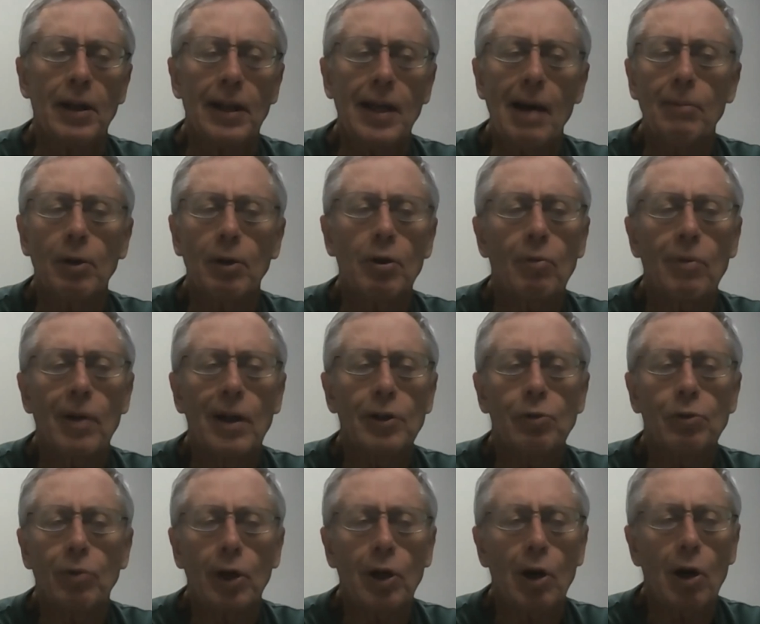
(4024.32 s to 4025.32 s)
chemical ones
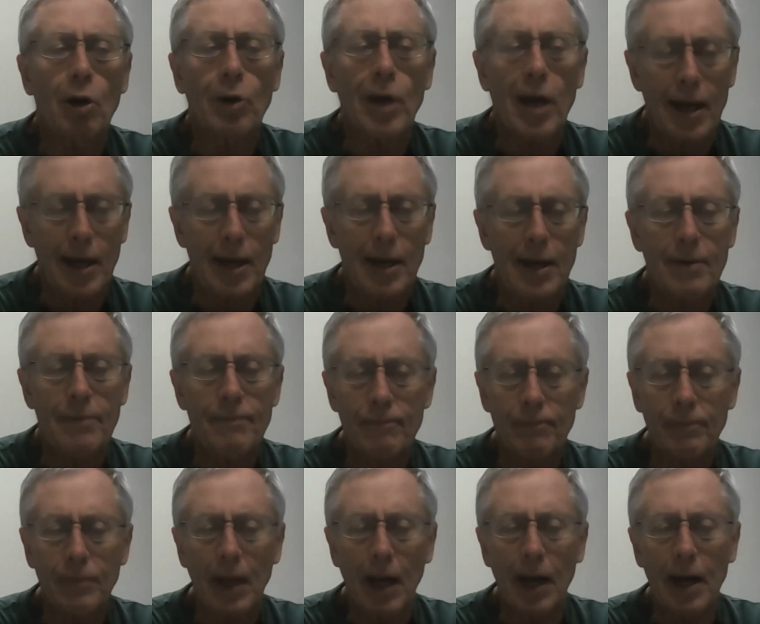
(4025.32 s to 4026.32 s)
work okay.
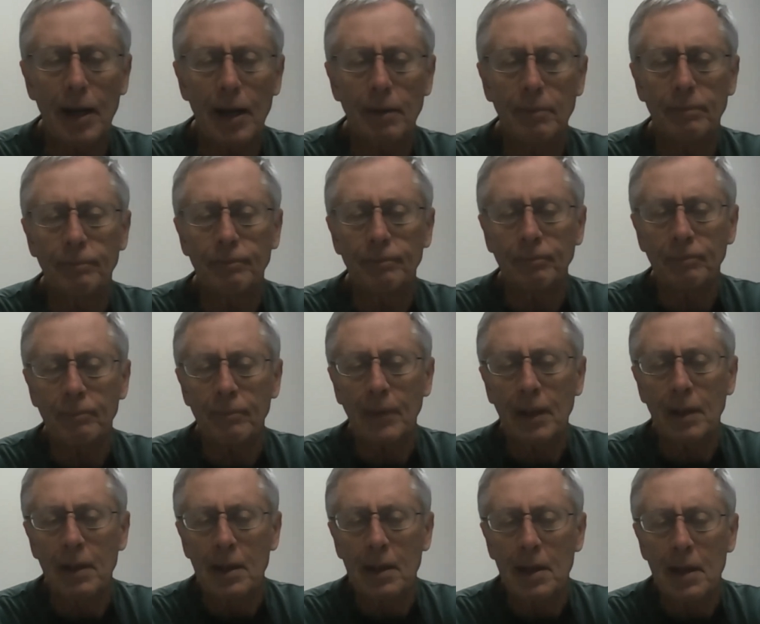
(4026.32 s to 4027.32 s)
Um,
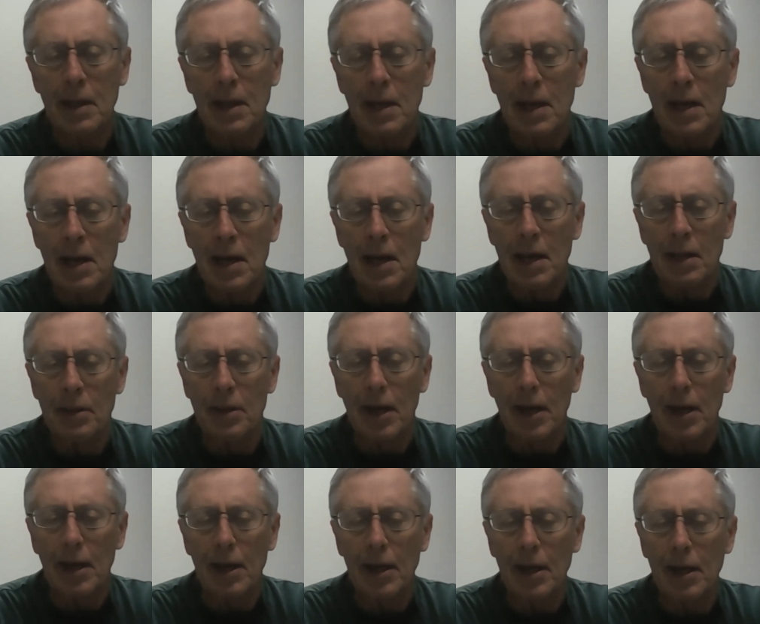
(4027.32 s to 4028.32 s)

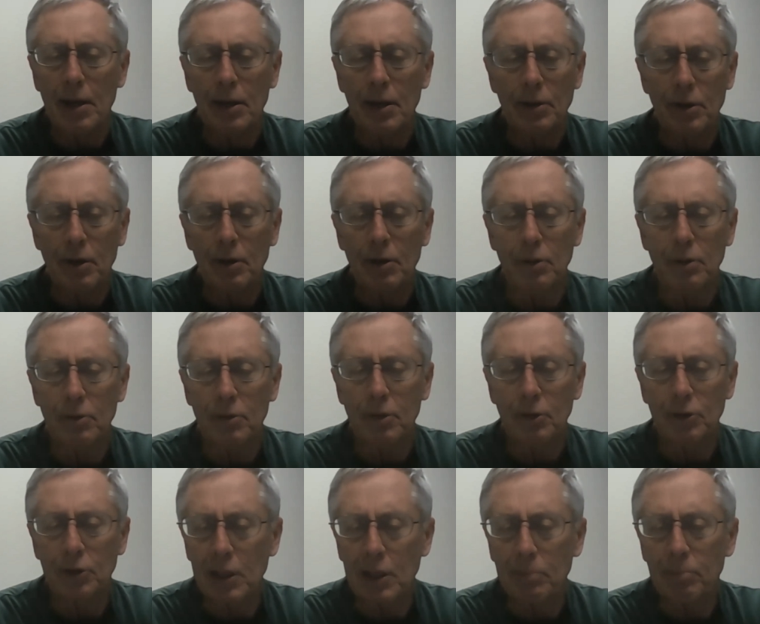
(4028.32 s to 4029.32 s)
the, they're they're
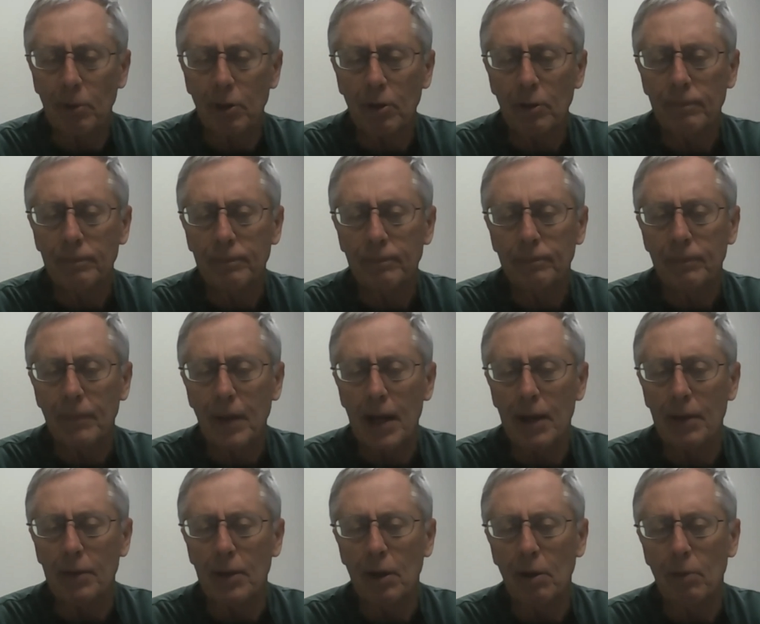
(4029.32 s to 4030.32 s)
cheaper
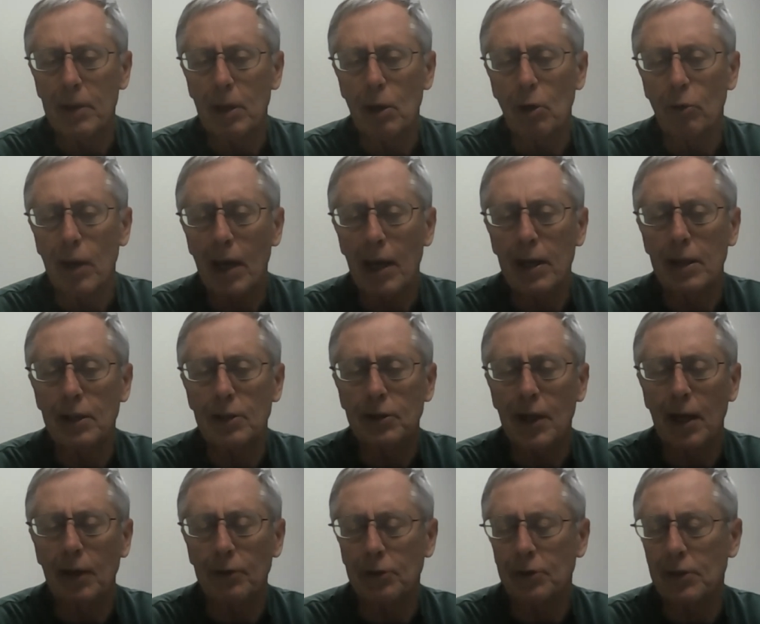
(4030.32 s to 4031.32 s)
and they'll be okay. It's
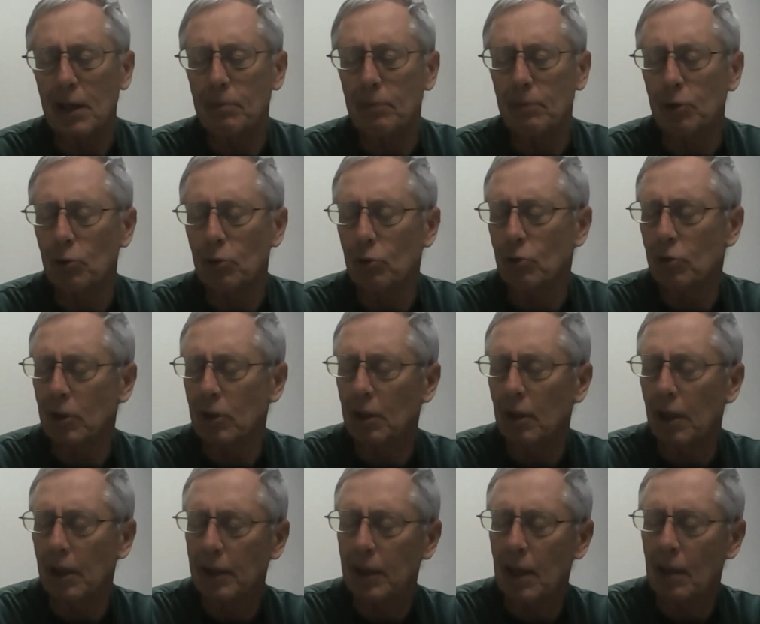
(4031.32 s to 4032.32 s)
not the same as using
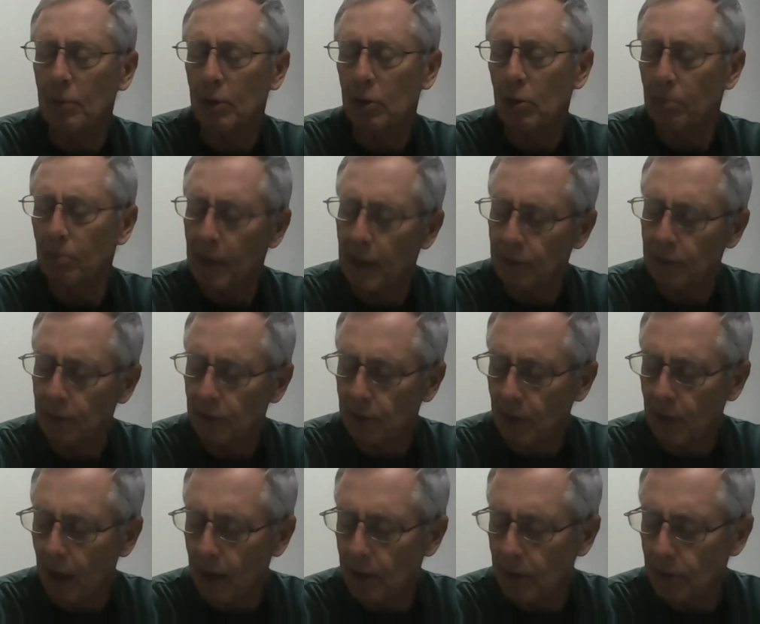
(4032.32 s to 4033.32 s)
like chemical
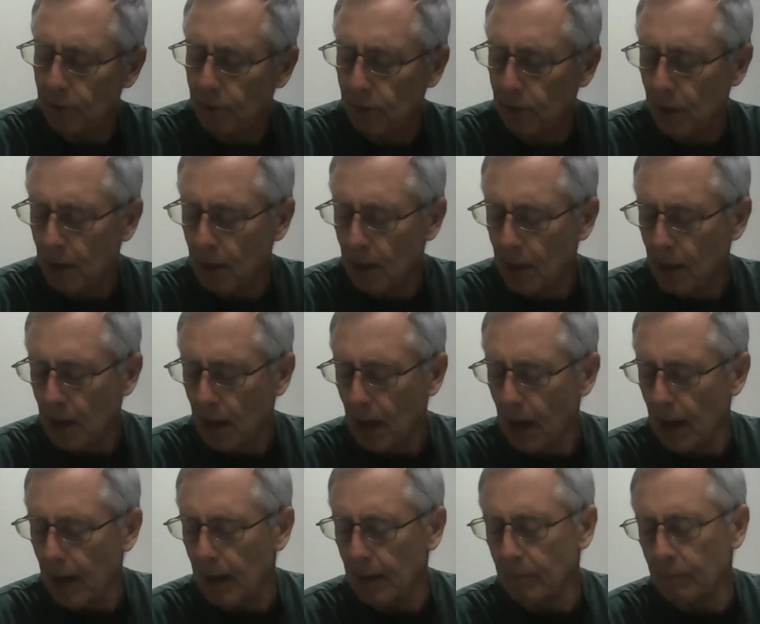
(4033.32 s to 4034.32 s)
pesticides.
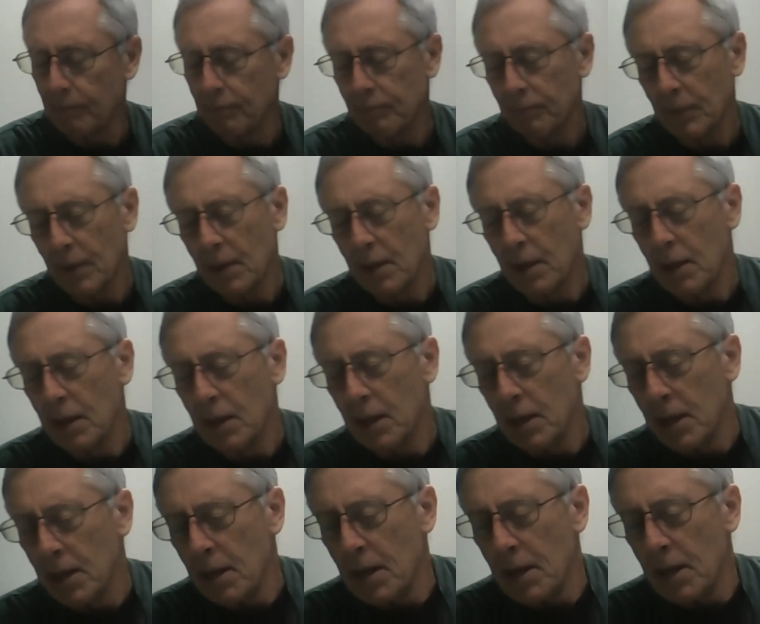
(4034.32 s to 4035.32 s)
Um,
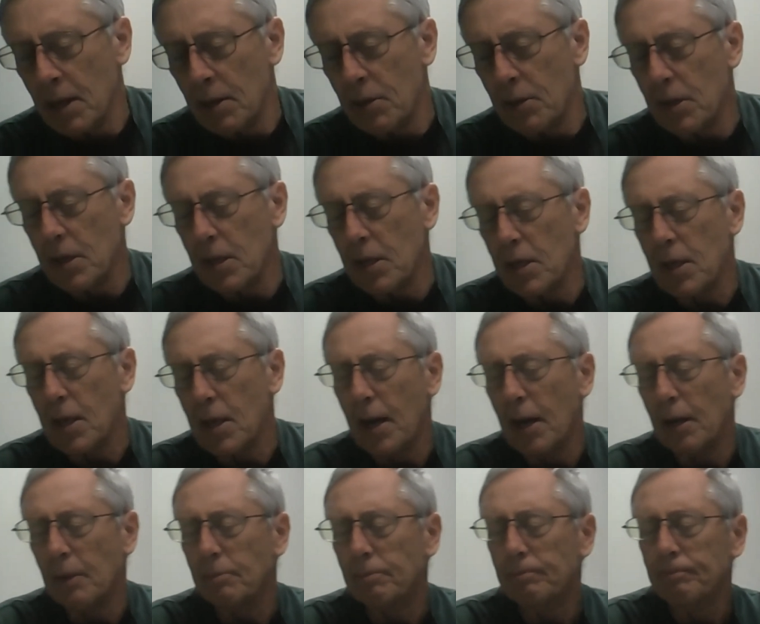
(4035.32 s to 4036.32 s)
the
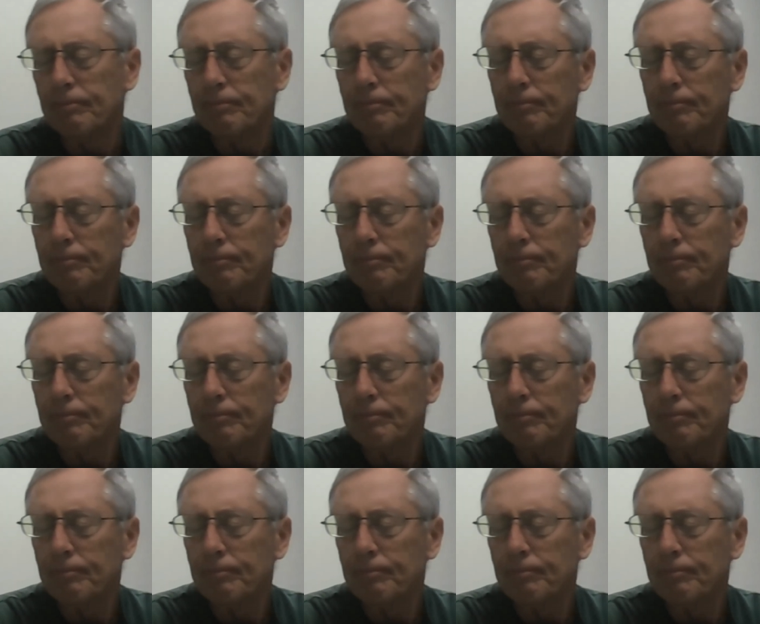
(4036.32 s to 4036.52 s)
um,